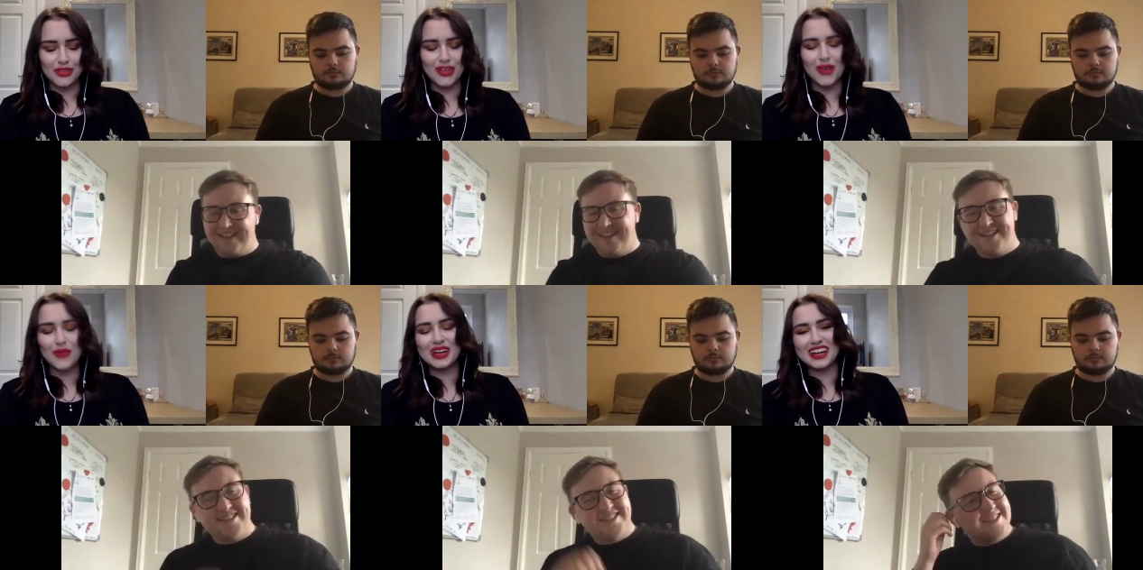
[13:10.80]

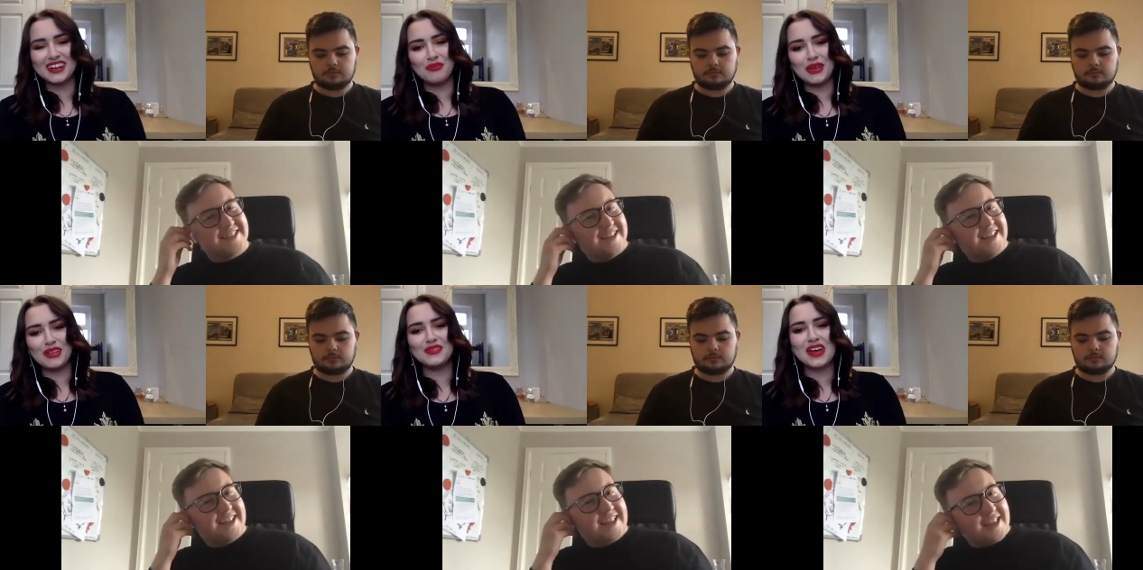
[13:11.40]
Speaker 1: that we have
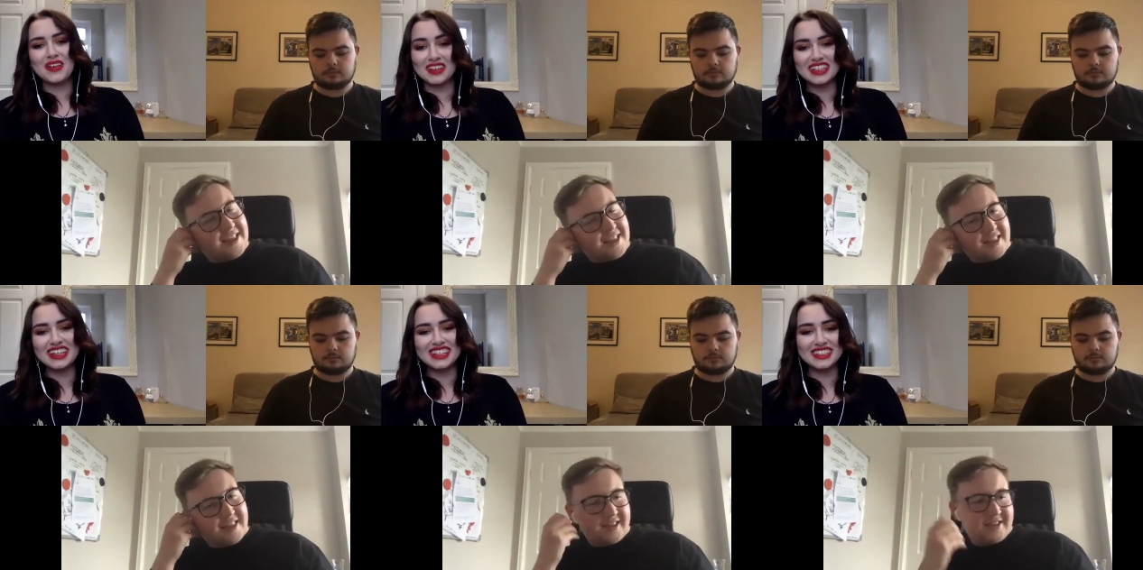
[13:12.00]
been
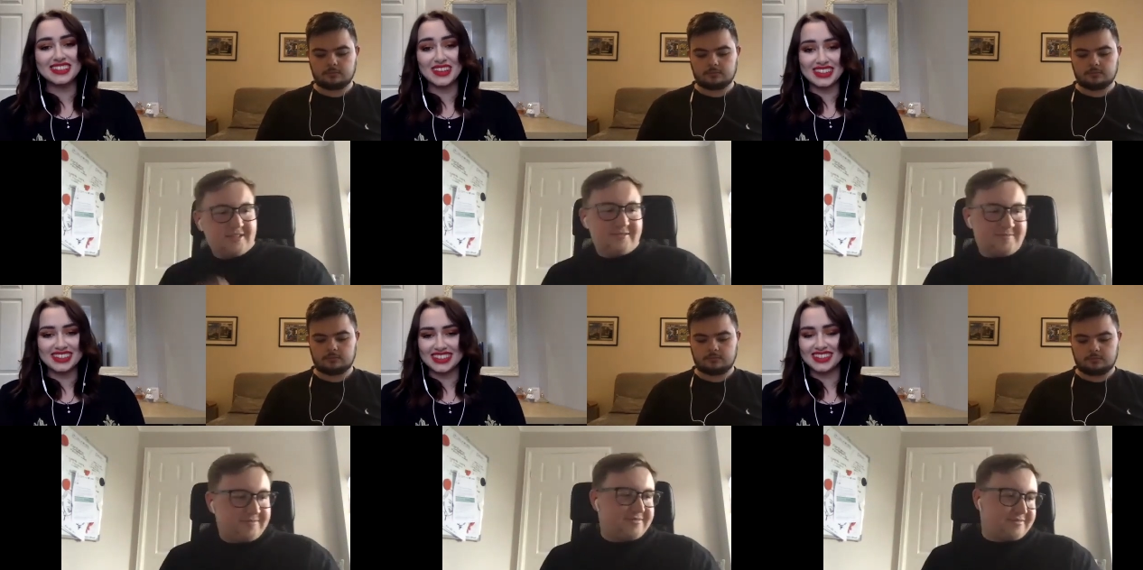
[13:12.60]
very
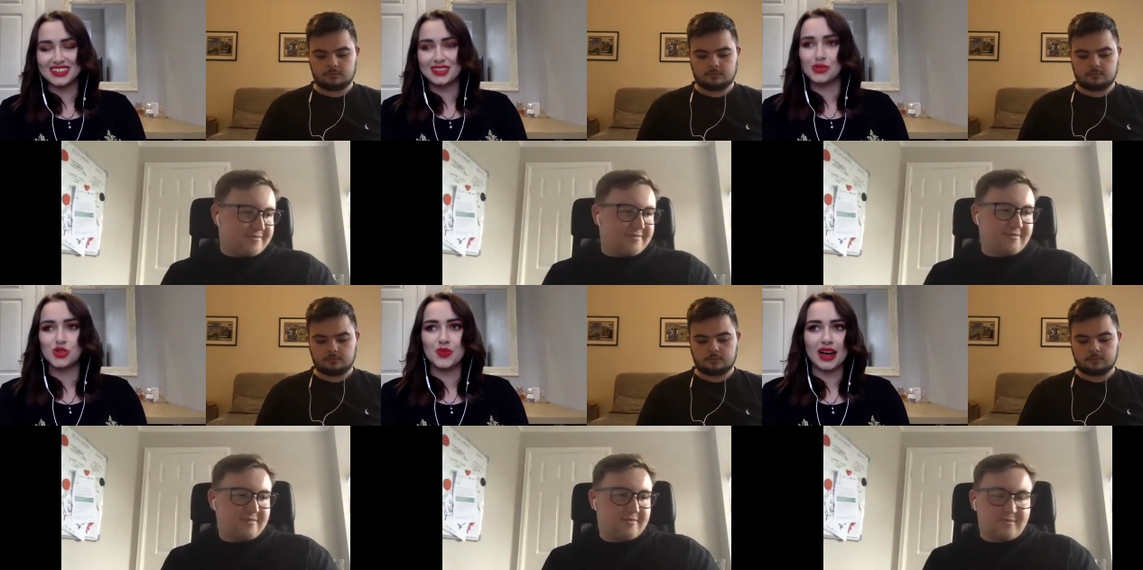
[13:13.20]
excited to
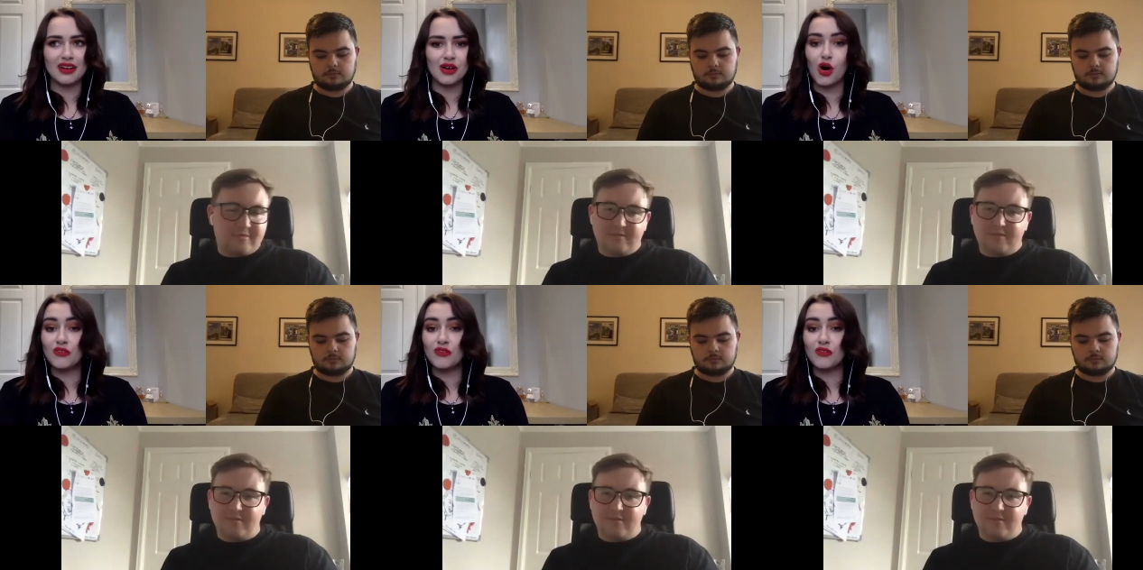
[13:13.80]
talk about.